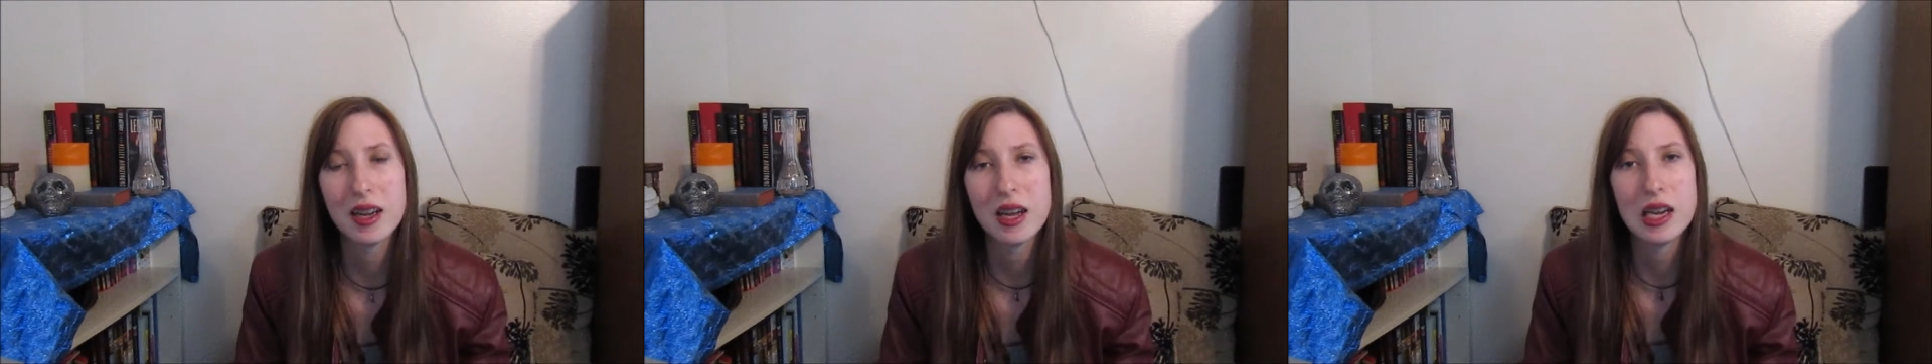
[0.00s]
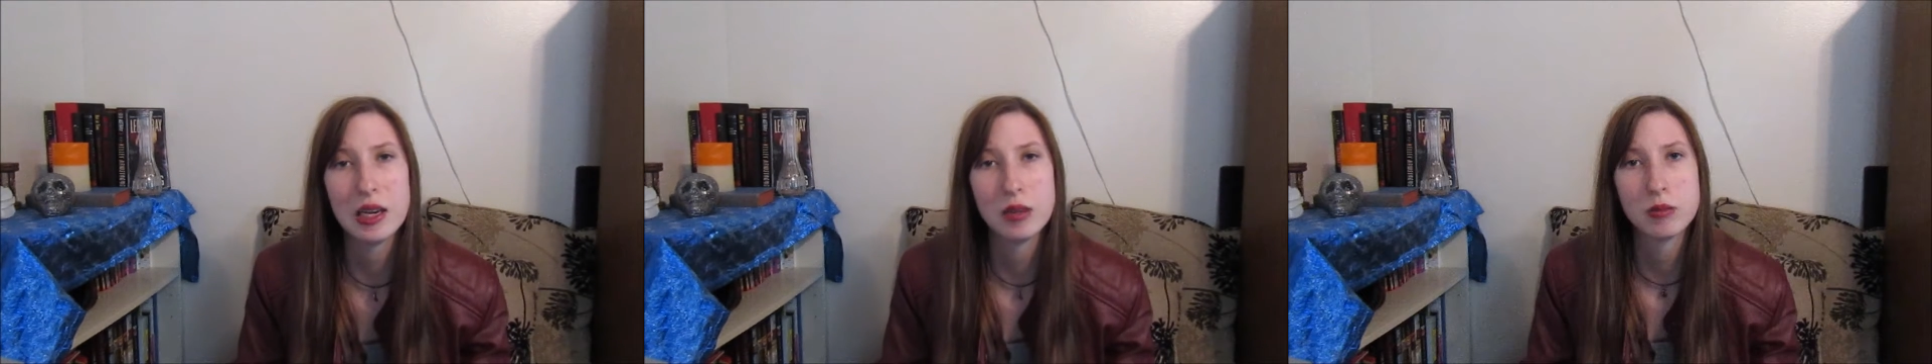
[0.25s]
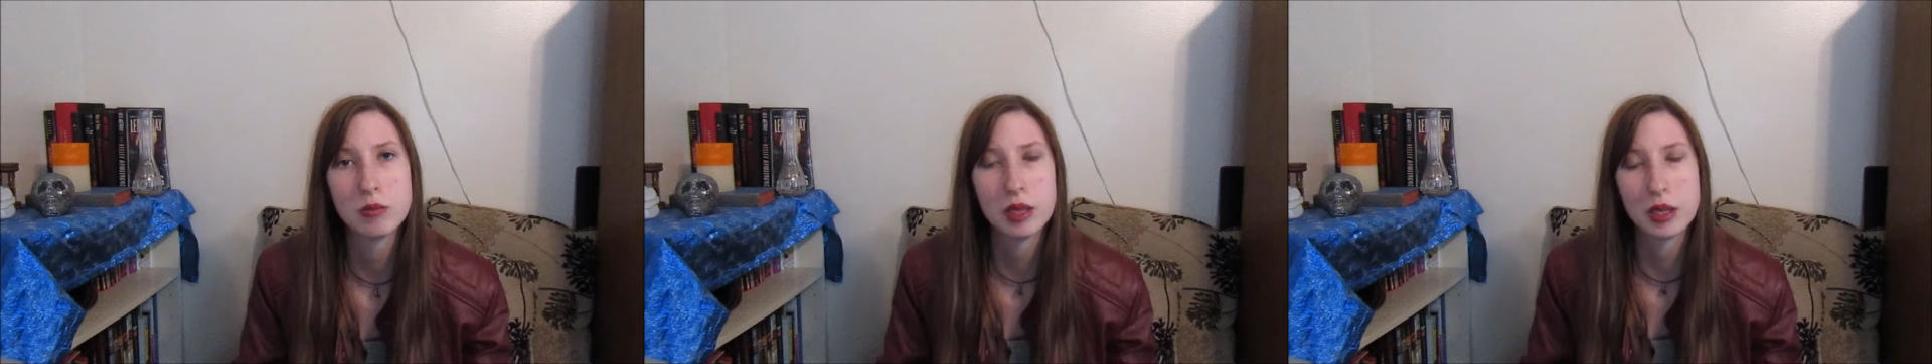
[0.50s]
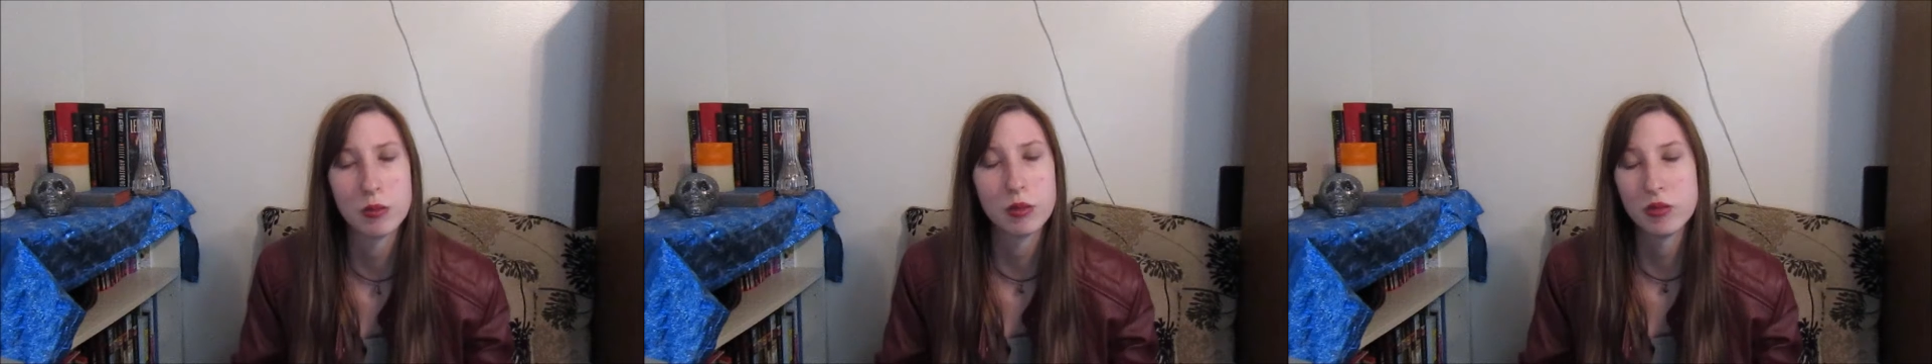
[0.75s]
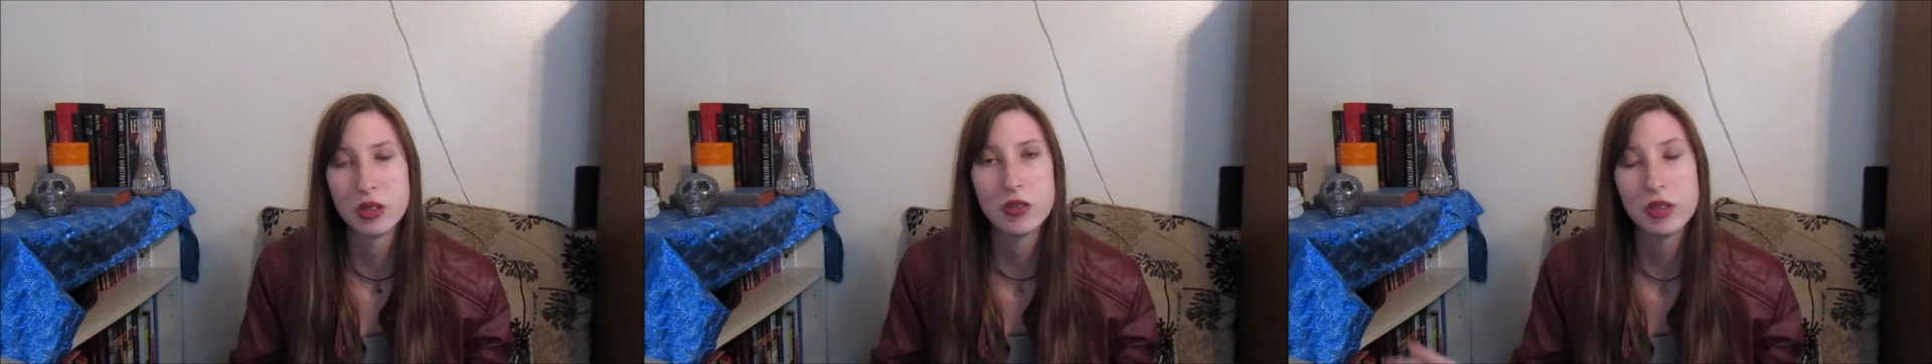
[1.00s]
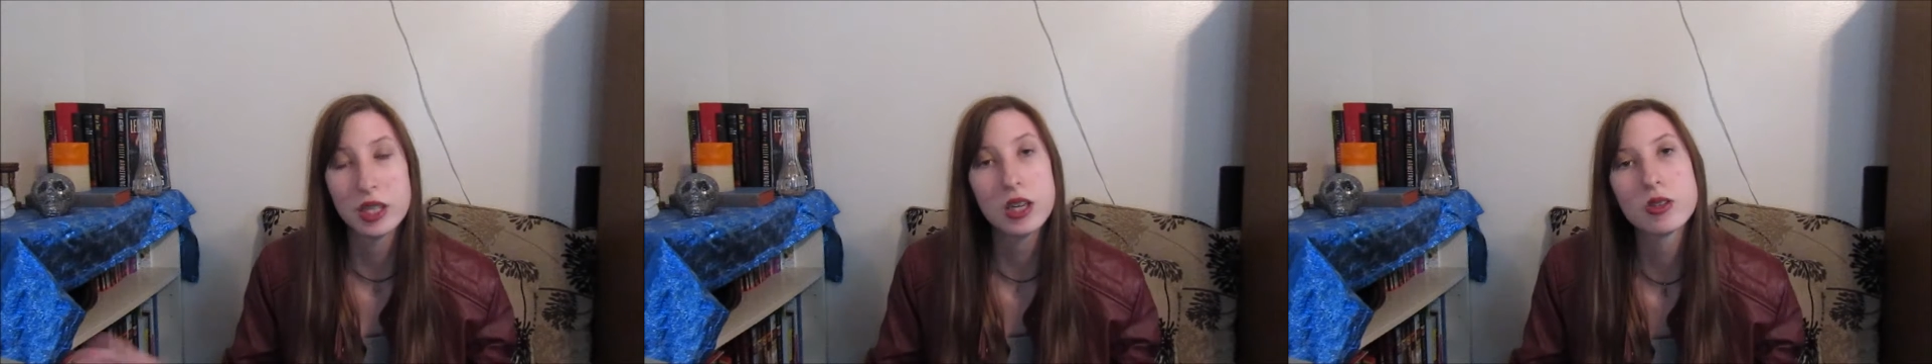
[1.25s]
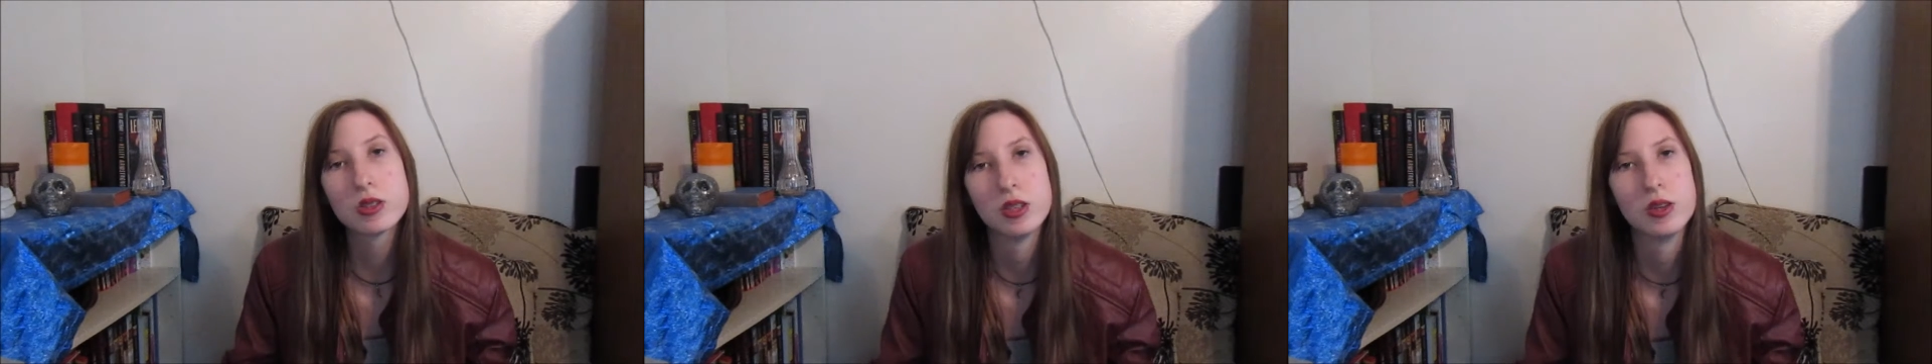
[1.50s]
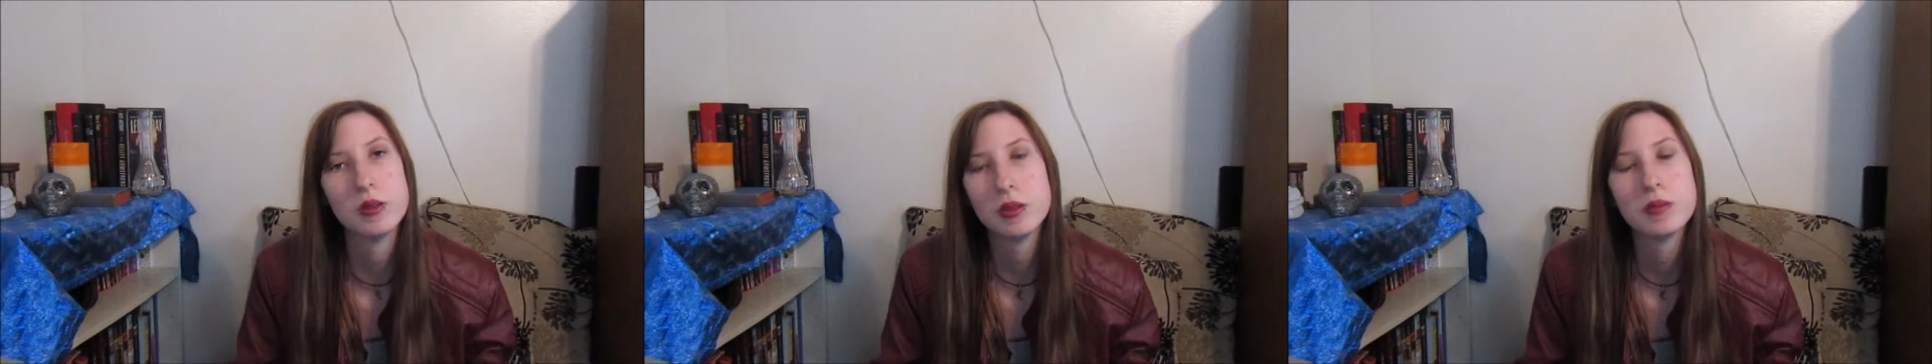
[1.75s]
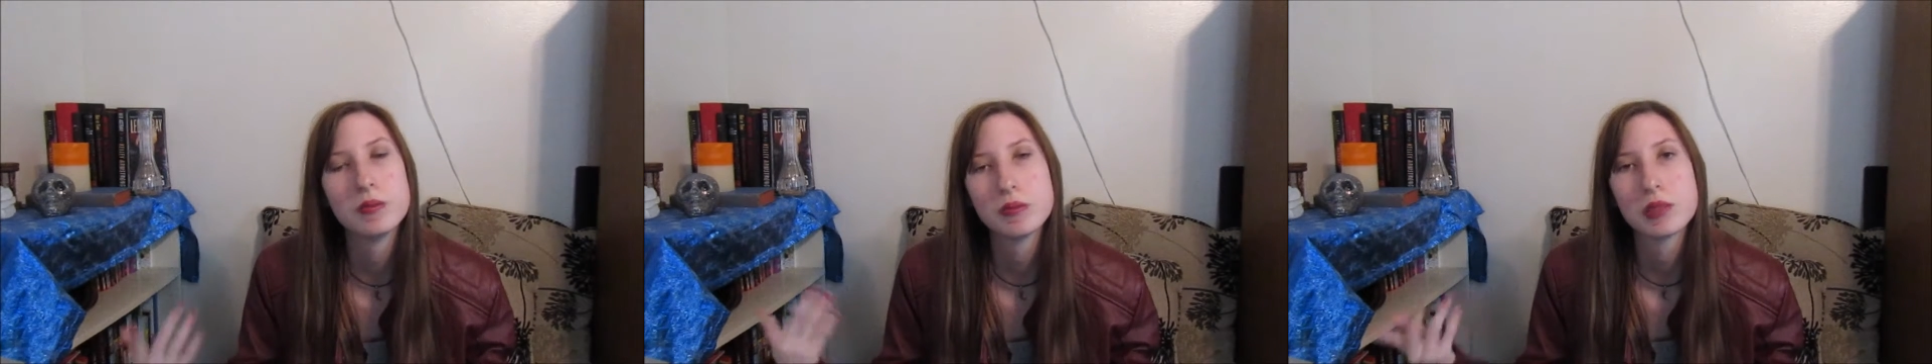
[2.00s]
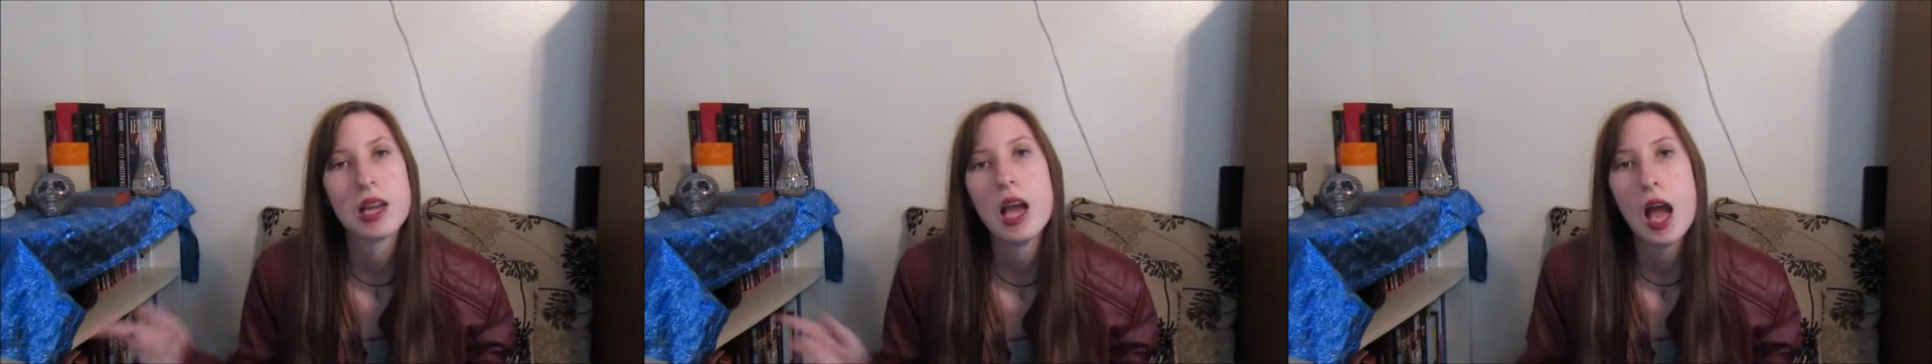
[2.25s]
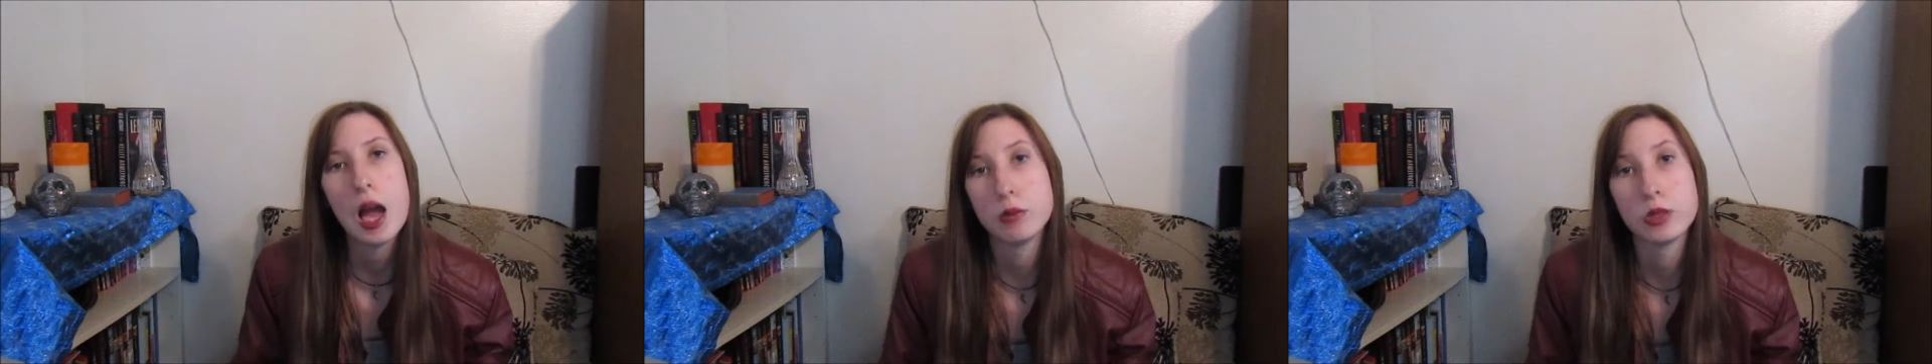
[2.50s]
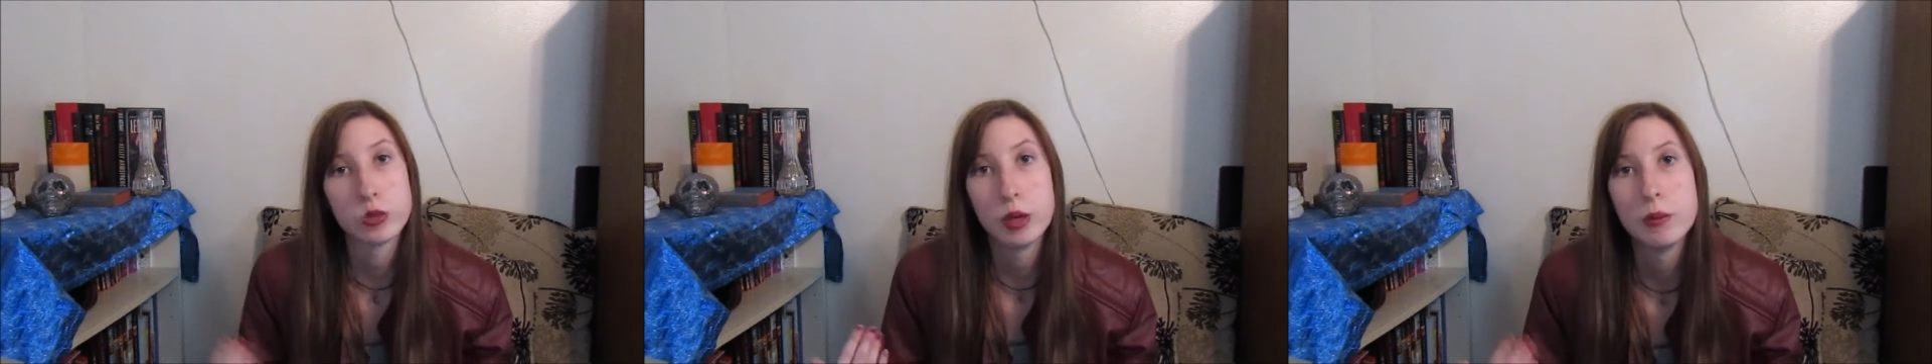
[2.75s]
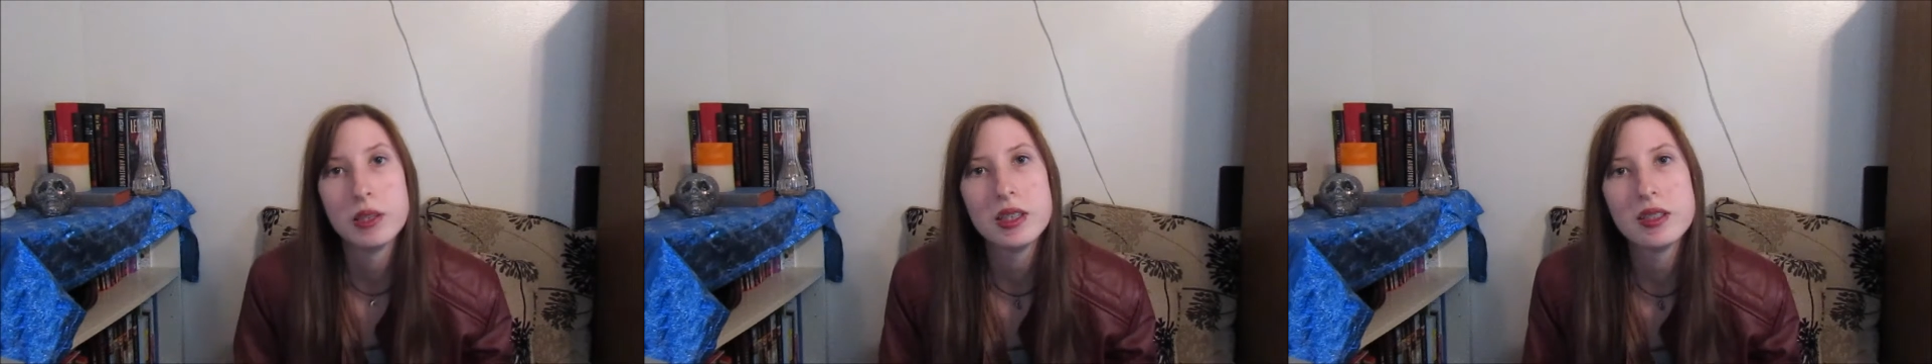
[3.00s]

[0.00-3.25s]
a makeup review video, so I'm just rambling.